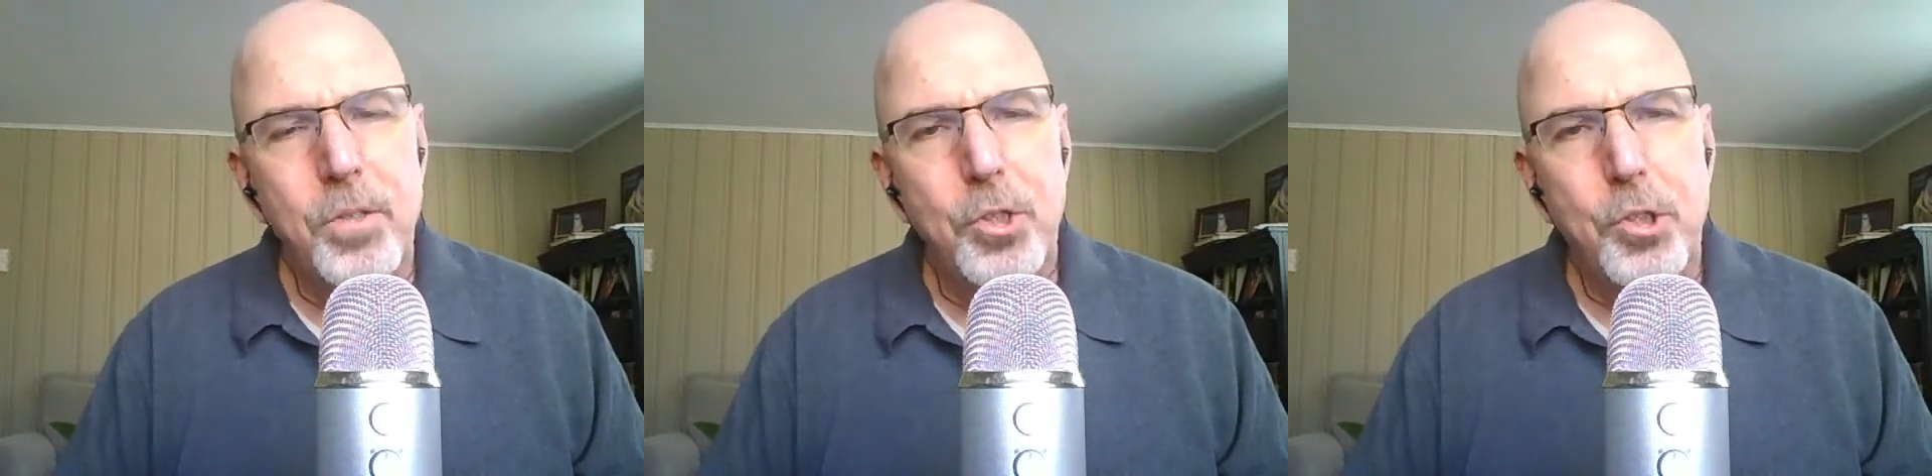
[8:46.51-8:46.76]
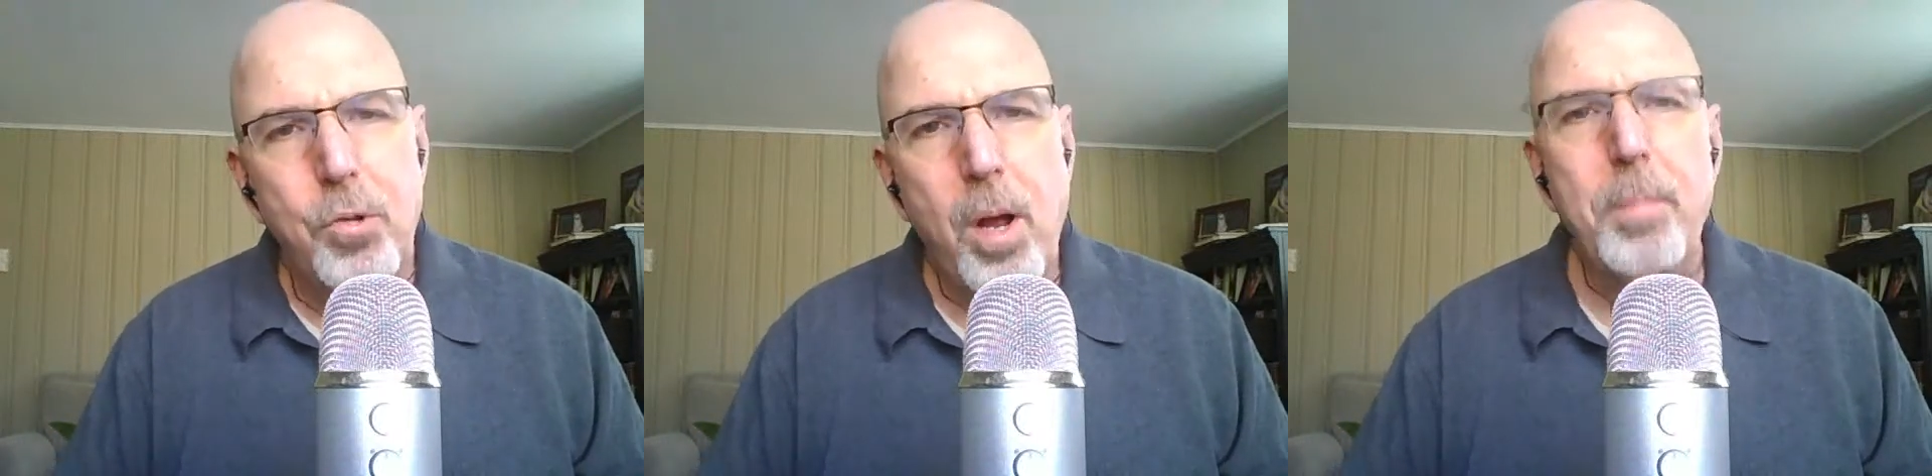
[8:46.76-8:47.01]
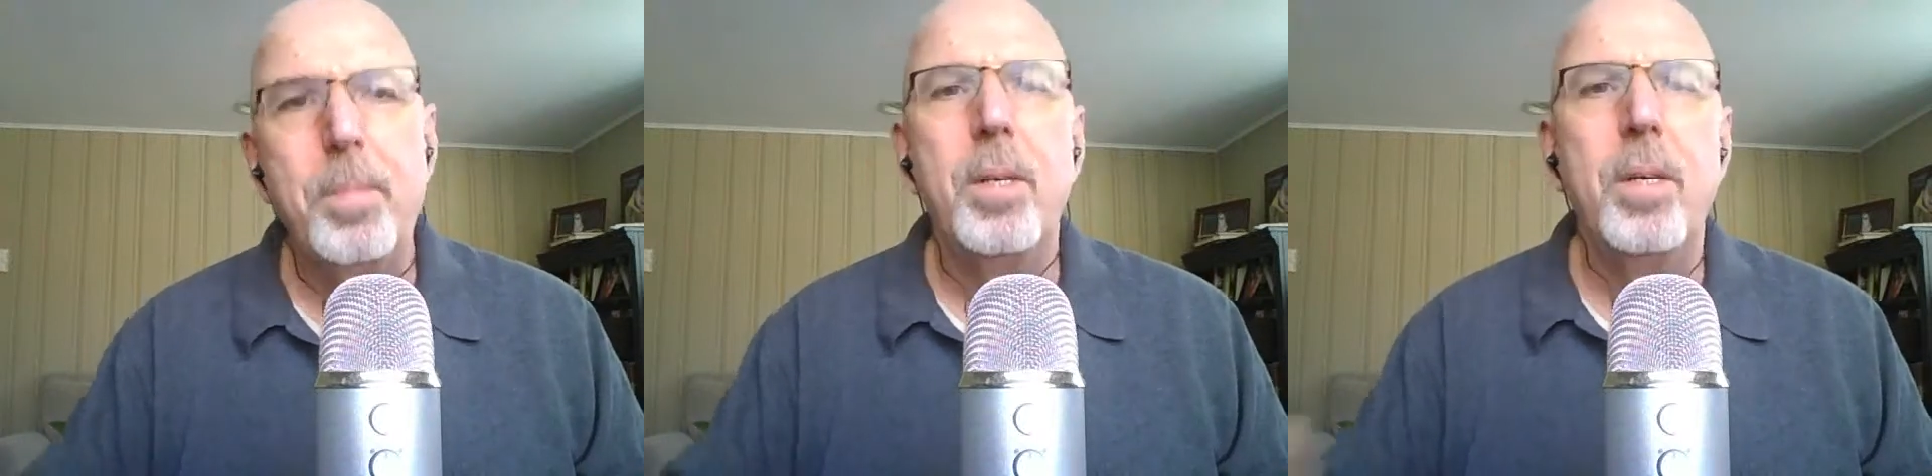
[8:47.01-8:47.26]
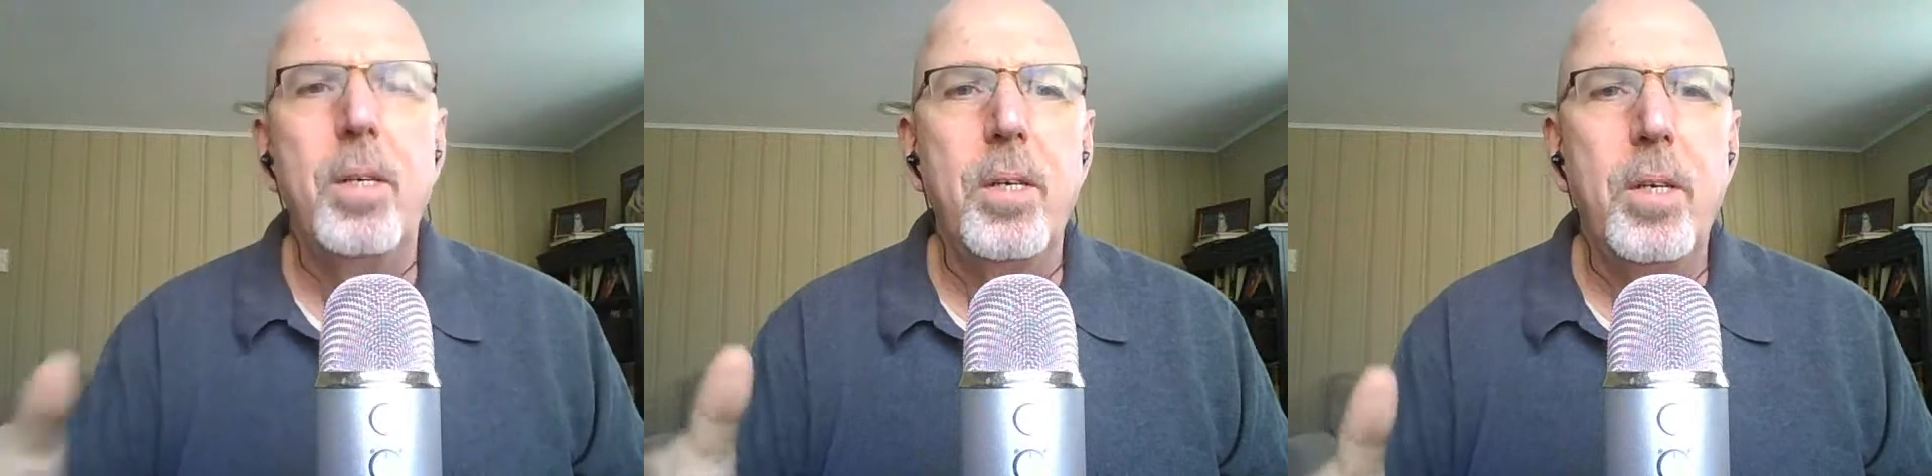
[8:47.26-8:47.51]
Trump,
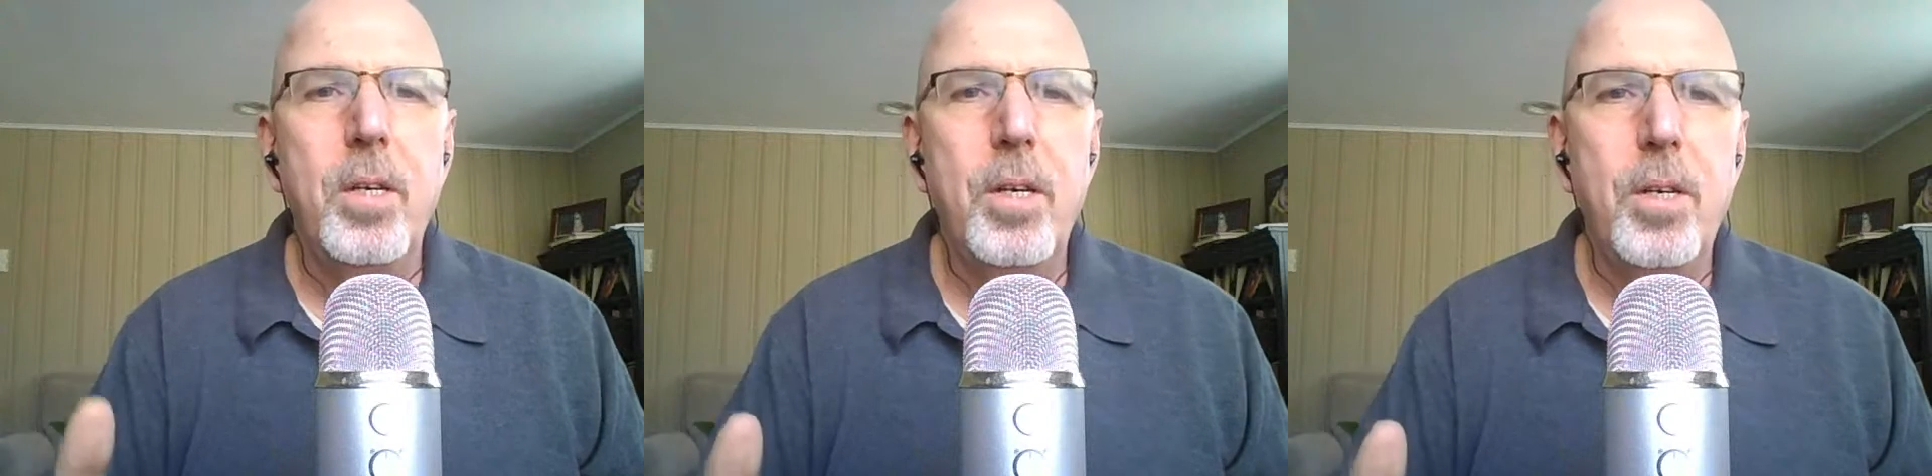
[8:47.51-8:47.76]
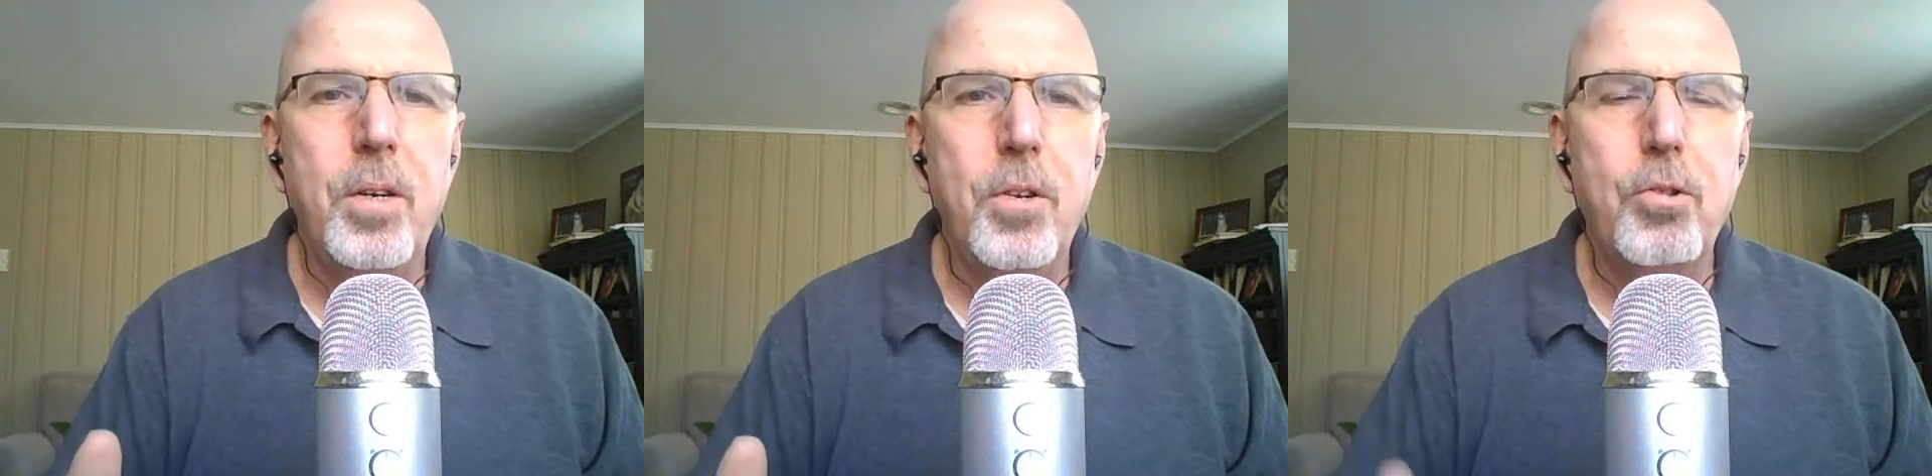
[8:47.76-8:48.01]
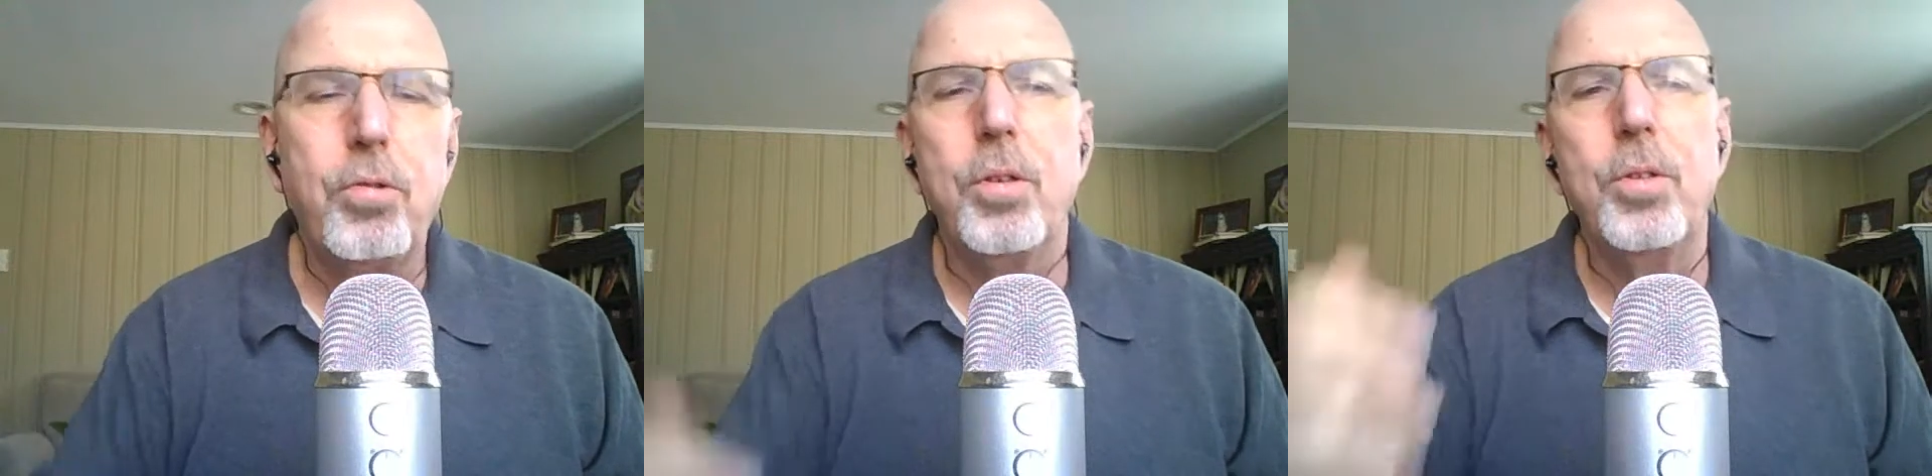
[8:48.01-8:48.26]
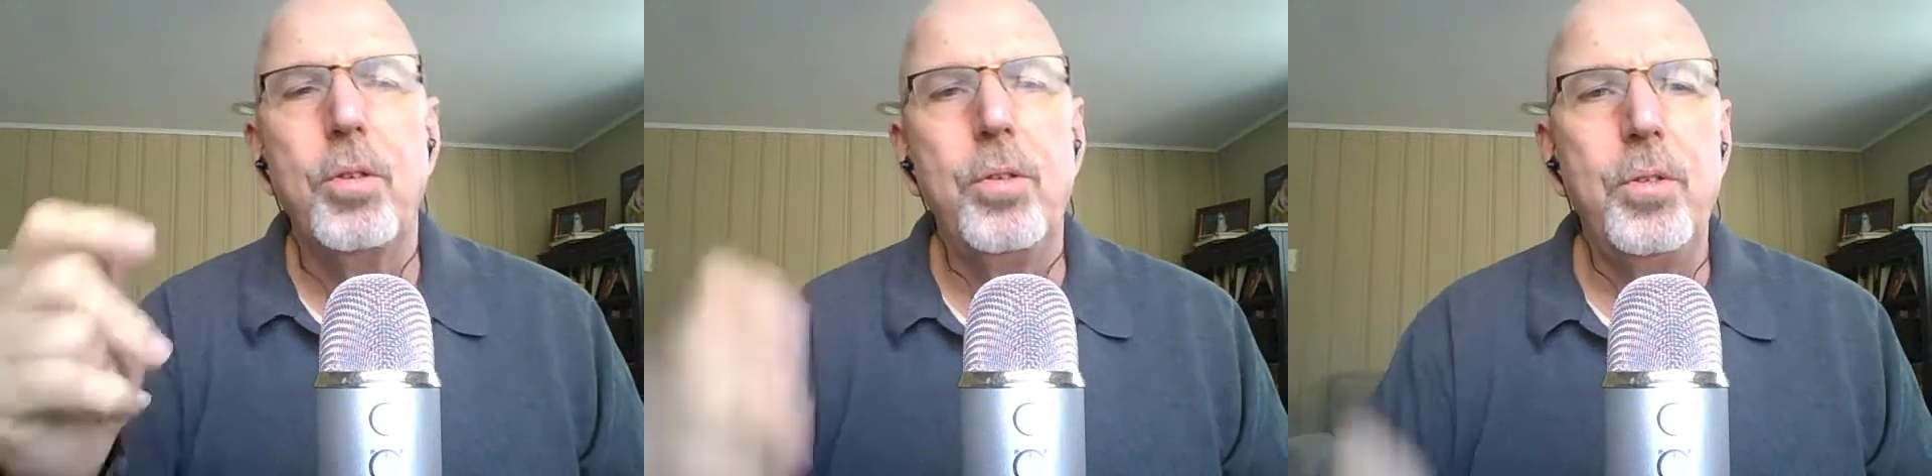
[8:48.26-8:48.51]

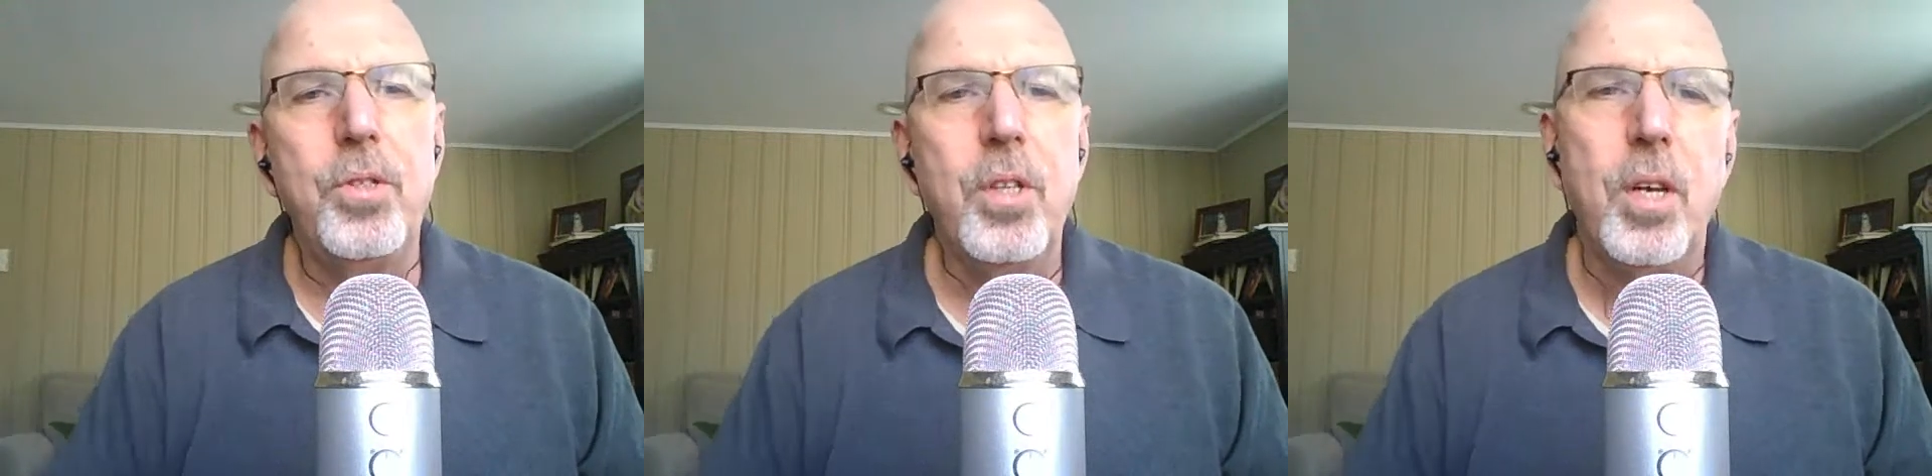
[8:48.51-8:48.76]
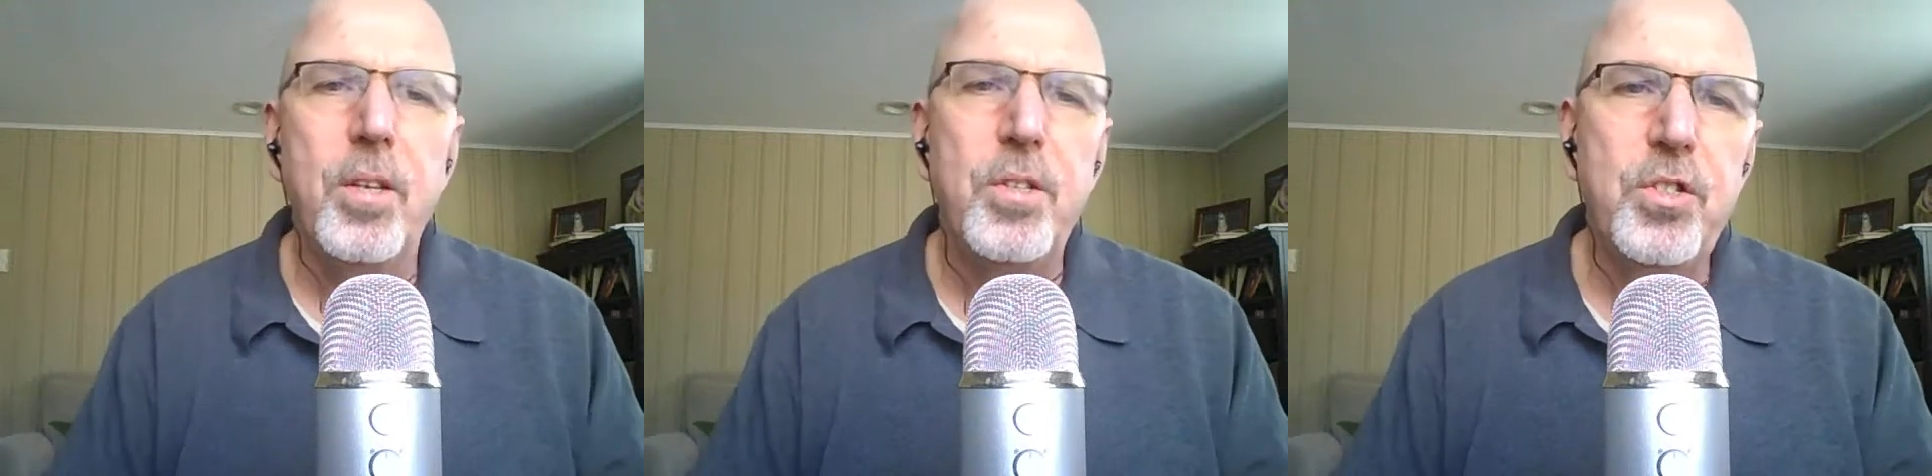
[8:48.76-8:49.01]
Cruz,